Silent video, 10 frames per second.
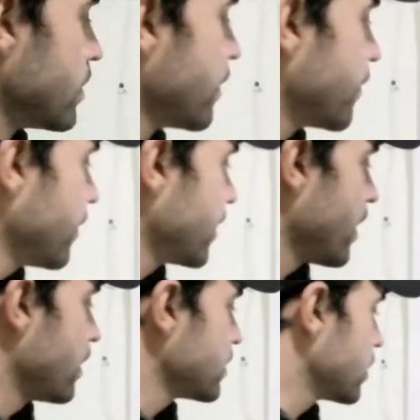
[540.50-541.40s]
If the
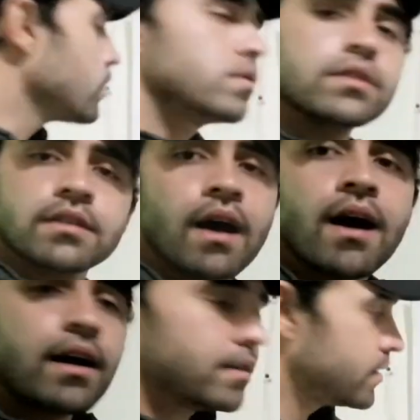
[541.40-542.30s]
article is
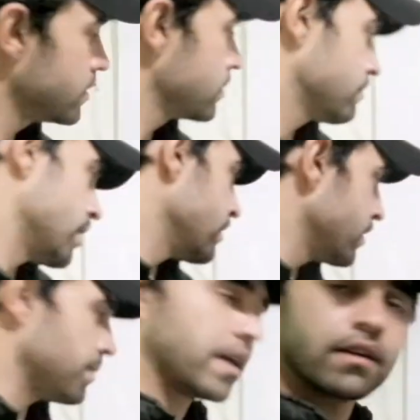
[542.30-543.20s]
a, that
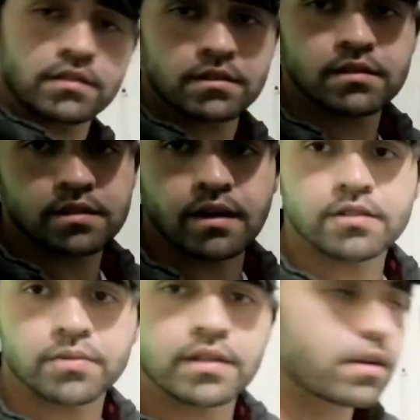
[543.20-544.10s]
is because it starts
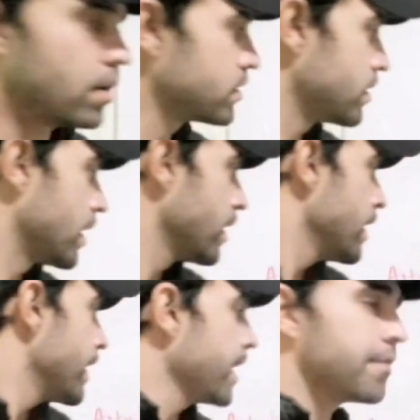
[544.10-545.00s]
with the consonant.
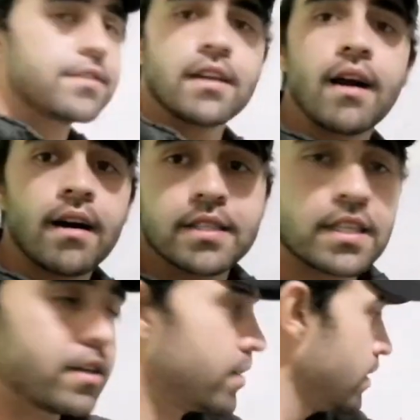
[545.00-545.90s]
If the
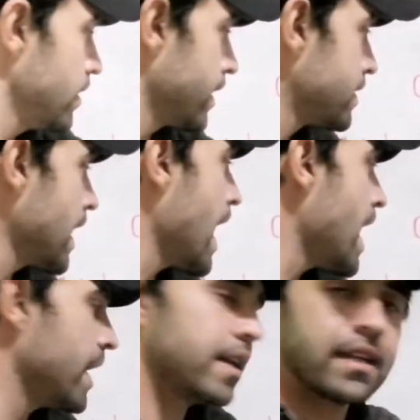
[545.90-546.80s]
article is
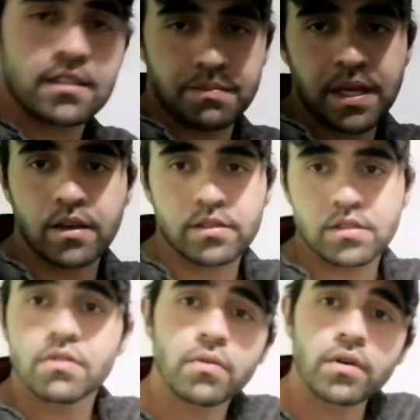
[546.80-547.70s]
an, it's because
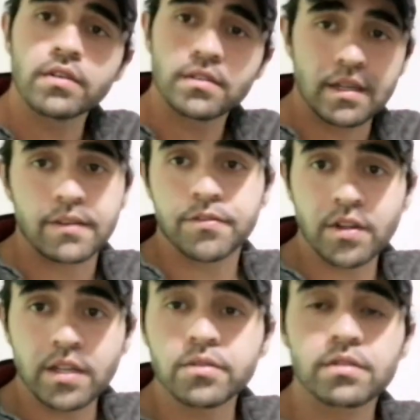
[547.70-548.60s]
the word that
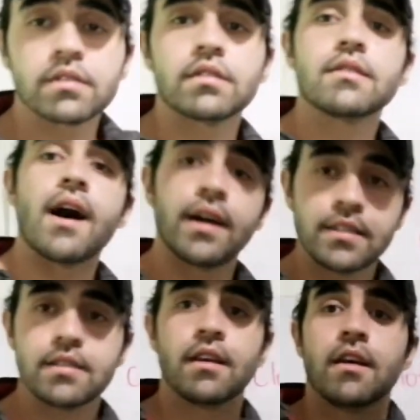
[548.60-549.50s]
follows
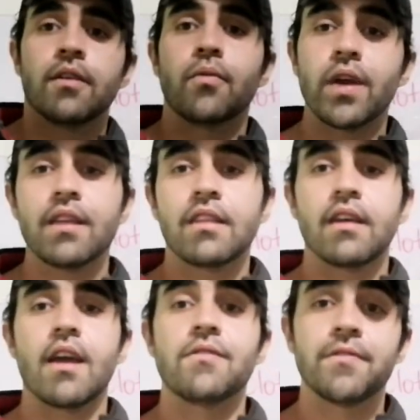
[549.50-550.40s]
starts with
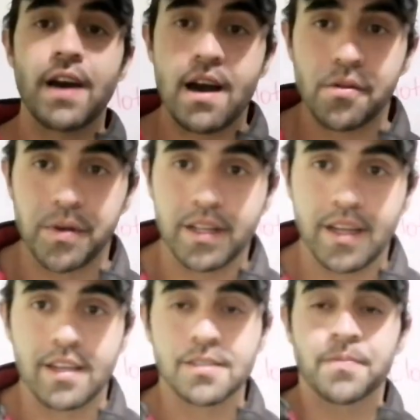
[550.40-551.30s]
a vowel, guys.